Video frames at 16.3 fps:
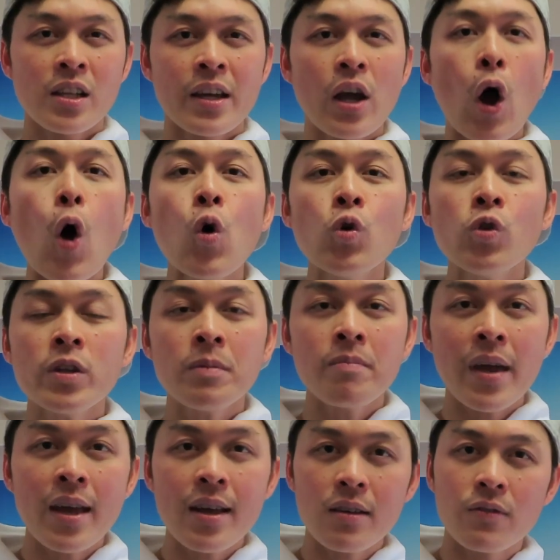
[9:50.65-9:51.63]
I only
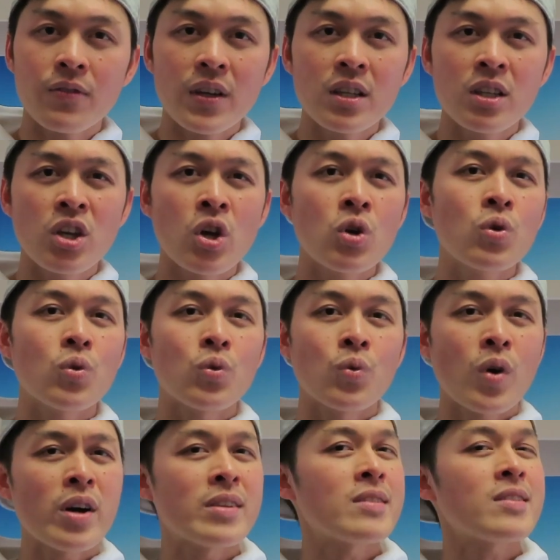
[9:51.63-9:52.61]
make video
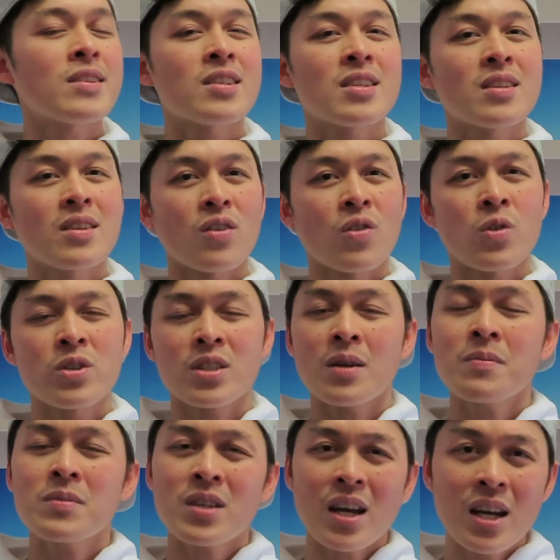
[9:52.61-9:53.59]
once or
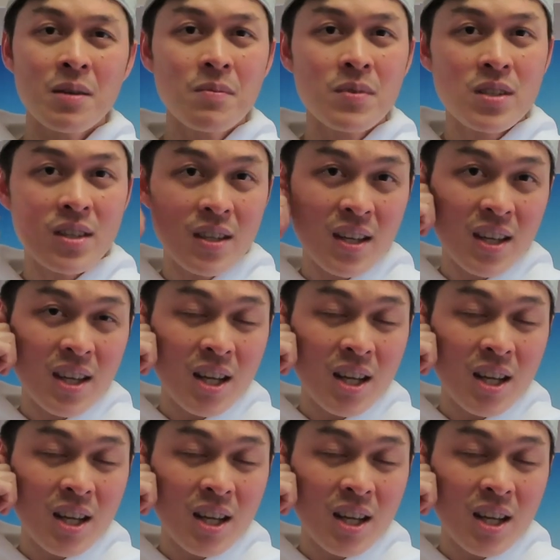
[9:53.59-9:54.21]
sometimes,